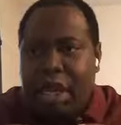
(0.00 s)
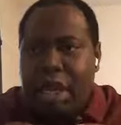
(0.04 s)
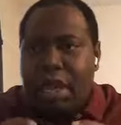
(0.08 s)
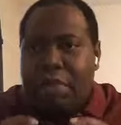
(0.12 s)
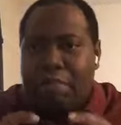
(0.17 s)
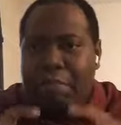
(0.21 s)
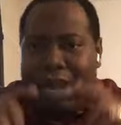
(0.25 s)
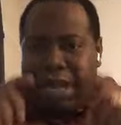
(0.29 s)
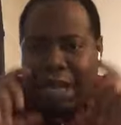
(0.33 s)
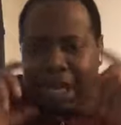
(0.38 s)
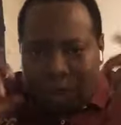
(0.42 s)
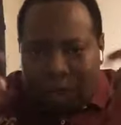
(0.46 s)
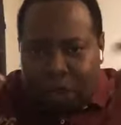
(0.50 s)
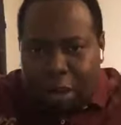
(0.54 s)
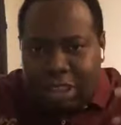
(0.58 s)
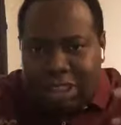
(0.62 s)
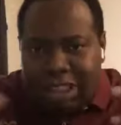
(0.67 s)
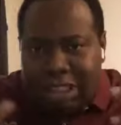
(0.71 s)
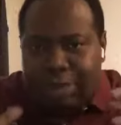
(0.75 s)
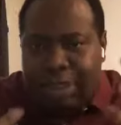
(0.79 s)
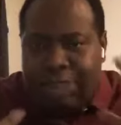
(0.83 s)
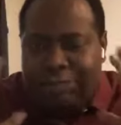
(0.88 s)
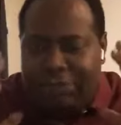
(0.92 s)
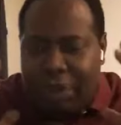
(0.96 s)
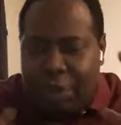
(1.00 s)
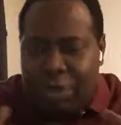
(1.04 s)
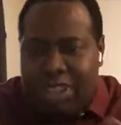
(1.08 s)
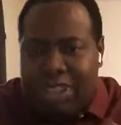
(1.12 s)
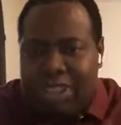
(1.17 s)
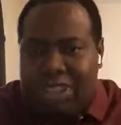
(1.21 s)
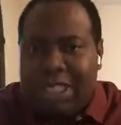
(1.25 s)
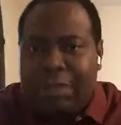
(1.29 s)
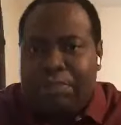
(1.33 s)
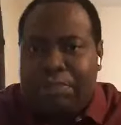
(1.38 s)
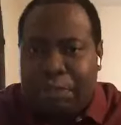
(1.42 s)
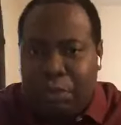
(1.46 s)
But the concept is very
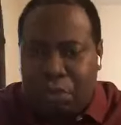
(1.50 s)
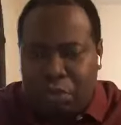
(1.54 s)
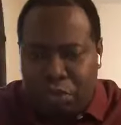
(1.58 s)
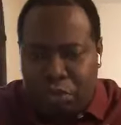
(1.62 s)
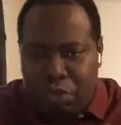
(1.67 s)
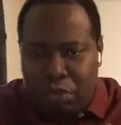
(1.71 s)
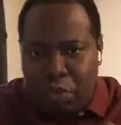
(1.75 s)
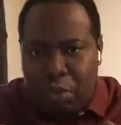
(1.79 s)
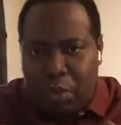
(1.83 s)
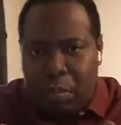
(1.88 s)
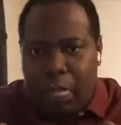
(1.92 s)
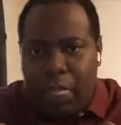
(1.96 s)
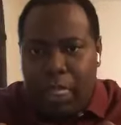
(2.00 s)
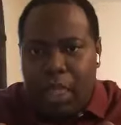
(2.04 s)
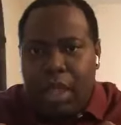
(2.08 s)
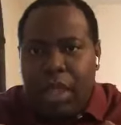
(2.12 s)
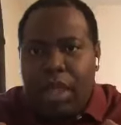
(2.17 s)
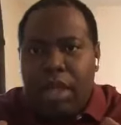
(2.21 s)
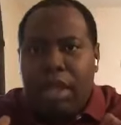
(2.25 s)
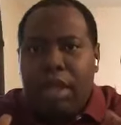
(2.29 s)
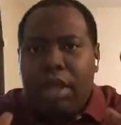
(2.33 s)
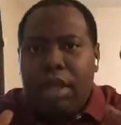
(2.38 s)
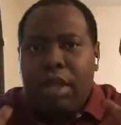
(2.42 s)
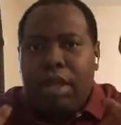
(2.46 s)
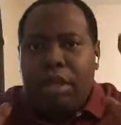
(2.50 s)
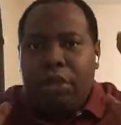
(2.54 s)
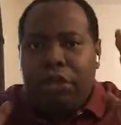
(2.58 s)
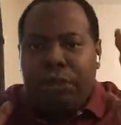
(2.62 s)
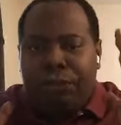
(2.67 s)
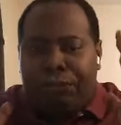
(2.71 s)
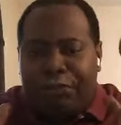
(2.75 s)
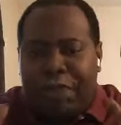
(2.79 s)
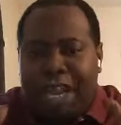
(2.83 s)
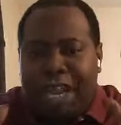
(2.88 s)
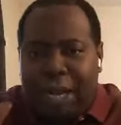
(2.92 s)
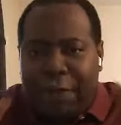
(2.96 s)
simple. You
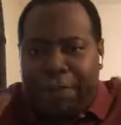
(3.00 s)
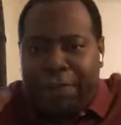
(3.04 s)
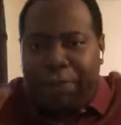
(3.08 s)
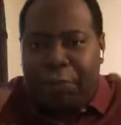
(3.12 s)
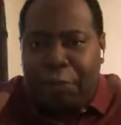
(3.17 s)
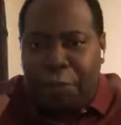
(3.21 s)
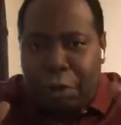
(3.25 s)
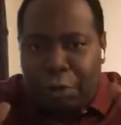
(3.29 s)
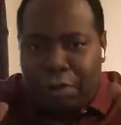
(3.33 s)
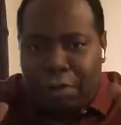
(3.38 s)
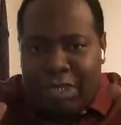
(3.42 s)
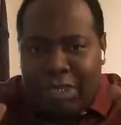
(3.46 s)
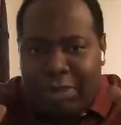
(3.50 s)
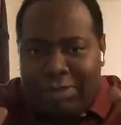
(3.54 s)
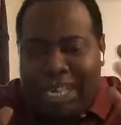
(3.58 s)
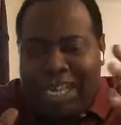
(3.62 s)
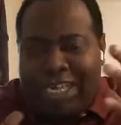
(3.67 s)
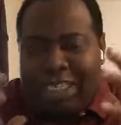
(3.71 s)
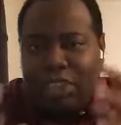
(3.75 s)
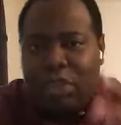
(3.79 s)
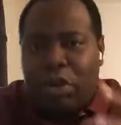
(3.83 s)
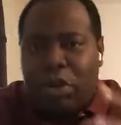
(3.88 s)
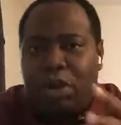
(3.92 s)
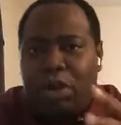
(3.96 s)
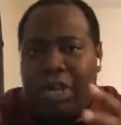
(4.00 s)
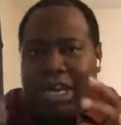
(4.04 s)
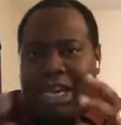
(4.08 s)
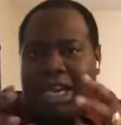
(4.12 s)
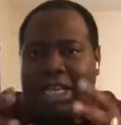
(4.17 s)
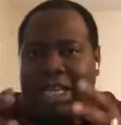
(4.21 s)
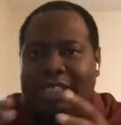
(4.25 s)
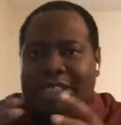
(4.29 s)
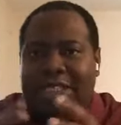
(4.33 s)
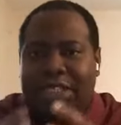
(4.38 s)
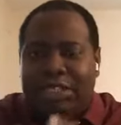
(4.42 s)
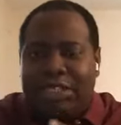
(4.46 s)
find a problem that is on the
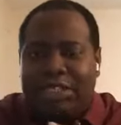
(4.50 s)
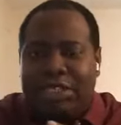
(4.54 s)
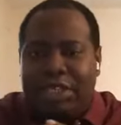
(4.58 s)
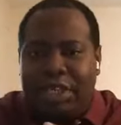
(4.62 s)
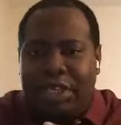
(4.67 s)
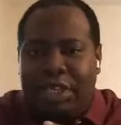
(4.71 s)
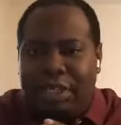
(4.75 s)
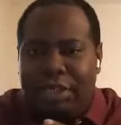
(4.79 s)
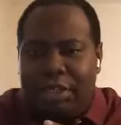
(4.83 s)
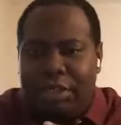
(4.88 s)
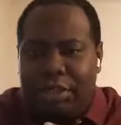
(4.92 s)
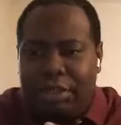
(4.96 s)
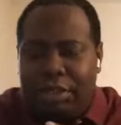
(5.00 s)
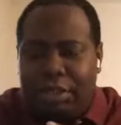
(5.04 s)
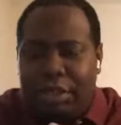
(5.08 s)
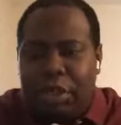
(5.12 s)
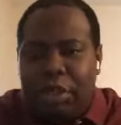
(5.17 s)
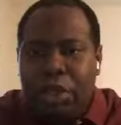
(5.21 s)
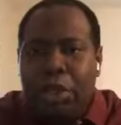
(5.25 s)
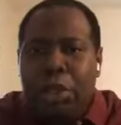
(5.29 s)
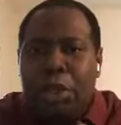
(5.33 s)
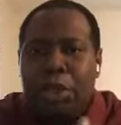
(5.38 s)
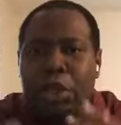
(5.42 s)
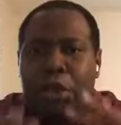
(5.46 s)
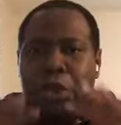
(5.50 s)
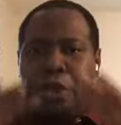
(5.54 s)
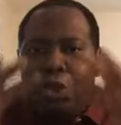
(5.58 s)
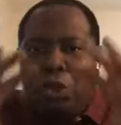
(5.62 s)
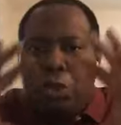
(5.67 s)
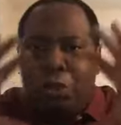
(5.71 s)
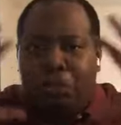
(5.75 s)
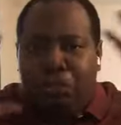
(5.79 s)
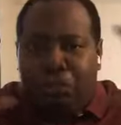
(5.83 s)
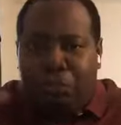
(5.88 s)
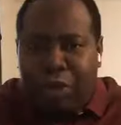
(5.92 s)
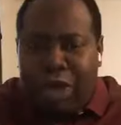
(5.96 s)
SDG.
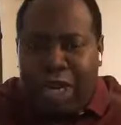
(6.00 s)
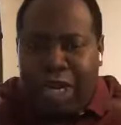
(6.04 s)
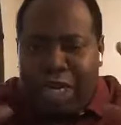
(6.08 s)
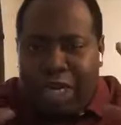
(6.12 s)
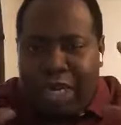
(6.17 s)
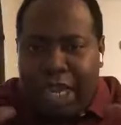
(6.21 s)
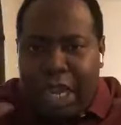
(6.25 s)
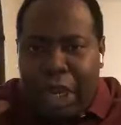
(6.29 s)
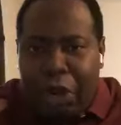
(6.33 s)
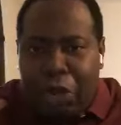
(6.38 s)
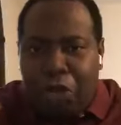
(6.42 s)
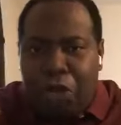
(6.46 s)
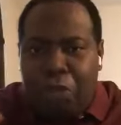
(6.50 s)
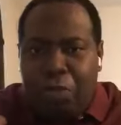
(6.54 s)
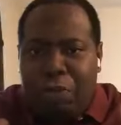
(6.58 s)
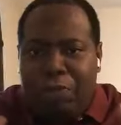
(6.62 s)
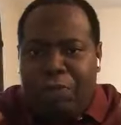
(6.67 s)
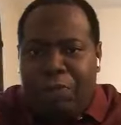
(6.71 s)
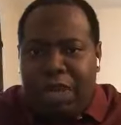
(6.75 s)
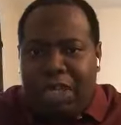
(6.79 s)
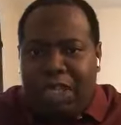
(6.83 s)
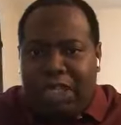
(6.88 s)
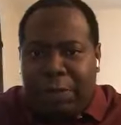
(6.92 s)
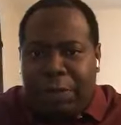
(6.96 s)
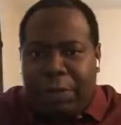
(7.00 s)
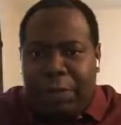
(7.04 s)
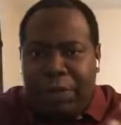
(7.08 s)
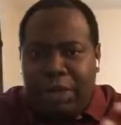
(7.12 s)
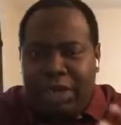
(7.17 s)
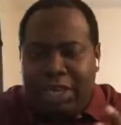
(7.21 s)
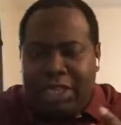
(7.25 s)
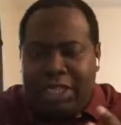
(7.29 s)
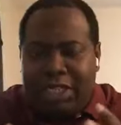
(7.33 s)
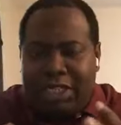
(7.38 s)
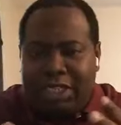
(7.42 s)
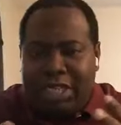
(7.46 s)
You bring a group of
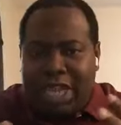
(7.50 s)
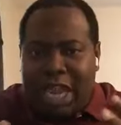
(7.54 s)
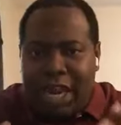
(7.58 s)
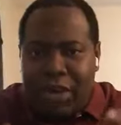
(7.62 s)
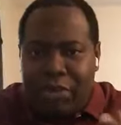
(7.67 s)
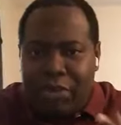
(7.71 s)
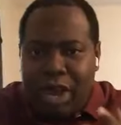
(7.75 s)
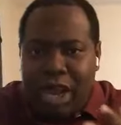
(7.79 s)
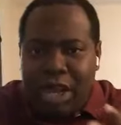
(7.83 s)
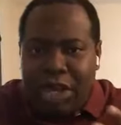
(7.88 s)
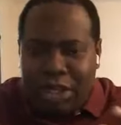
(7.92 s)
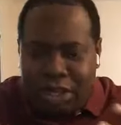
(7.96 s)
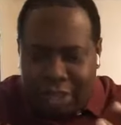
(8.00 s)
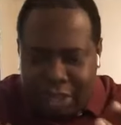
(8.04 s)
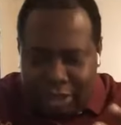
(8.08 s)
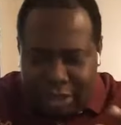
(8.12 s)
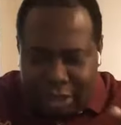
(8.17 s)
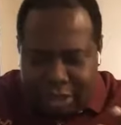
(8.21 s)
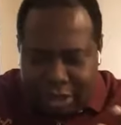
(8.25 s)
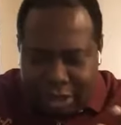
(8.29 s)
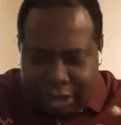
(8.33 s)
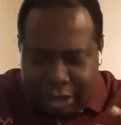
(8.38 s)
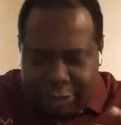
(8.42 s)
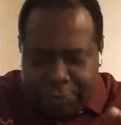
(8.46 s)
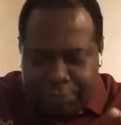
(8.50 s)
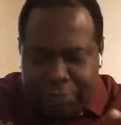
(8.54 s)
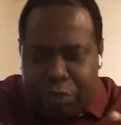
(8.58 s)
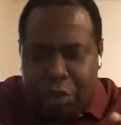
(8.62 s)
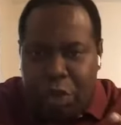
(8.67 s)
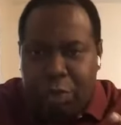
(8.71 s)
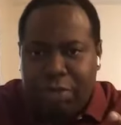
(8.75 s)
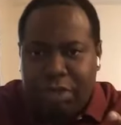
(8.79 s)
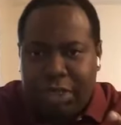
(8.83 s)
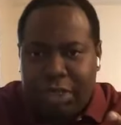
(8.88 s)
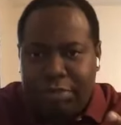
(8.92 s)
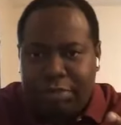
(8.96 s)
entrepreneurs around this
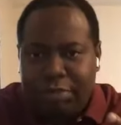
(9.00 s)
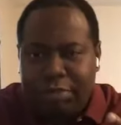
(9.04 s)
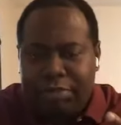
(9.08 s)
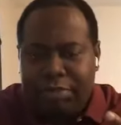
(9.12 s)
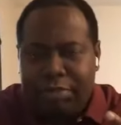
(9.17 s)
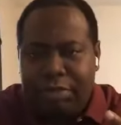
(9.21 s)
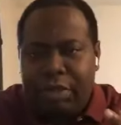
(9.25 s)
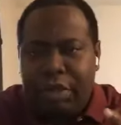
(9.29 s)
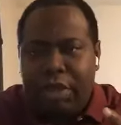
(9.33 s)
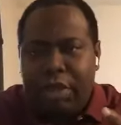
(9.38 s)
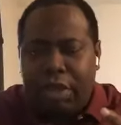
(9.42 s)
problem.